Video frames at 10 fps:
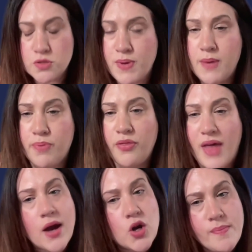people
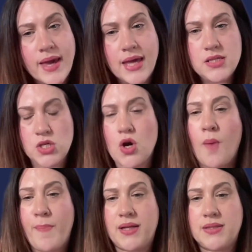that are coming into
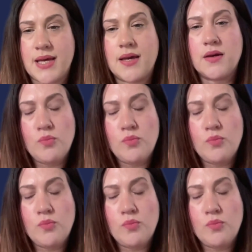your building,